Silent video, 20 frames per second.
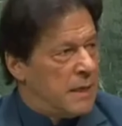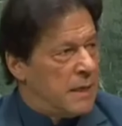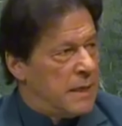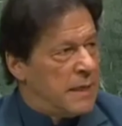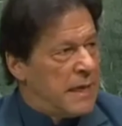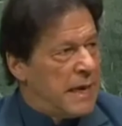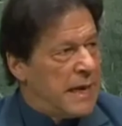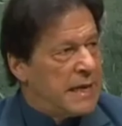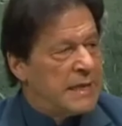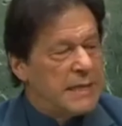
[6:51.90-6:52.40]

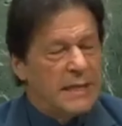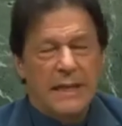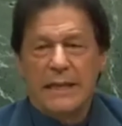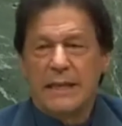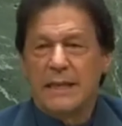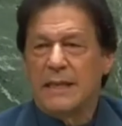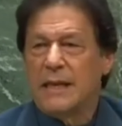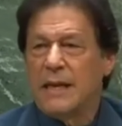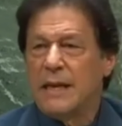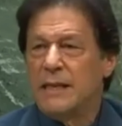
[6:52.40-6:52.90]
in
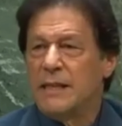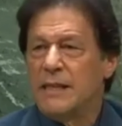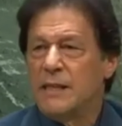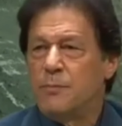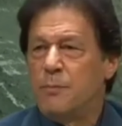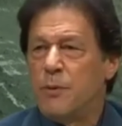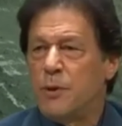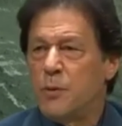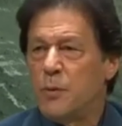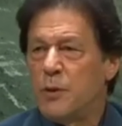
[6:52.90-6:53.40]
1989, this
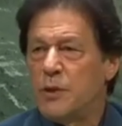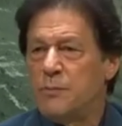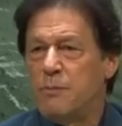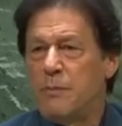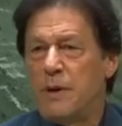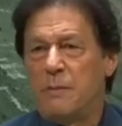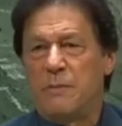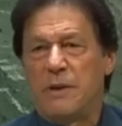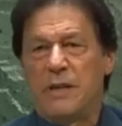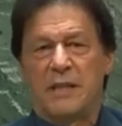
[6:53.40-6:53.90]
book was
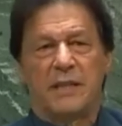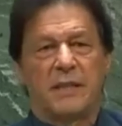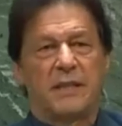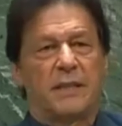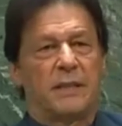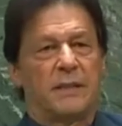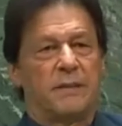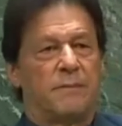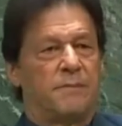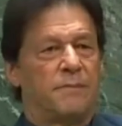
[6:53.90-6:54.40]

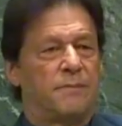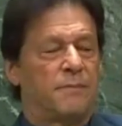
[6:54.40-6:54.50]
published,